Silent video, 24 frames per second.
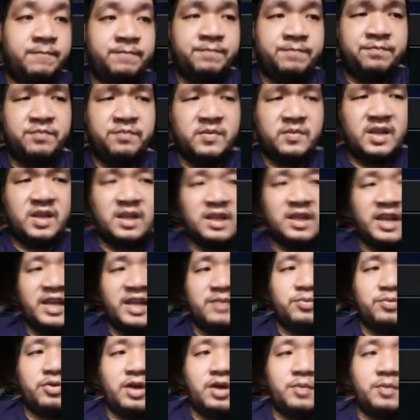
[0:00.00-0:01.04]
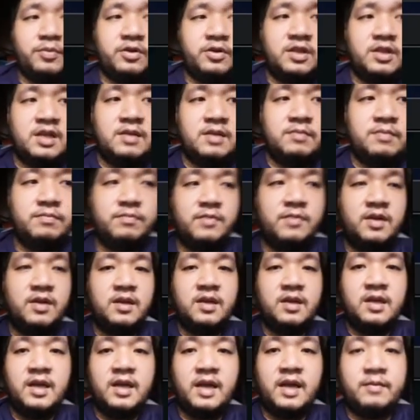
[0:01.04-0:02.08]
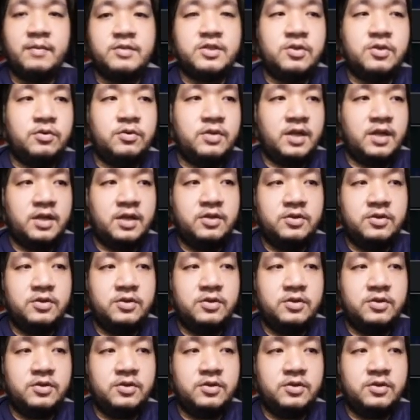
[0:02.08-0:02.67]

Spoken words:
align properly. I'm so not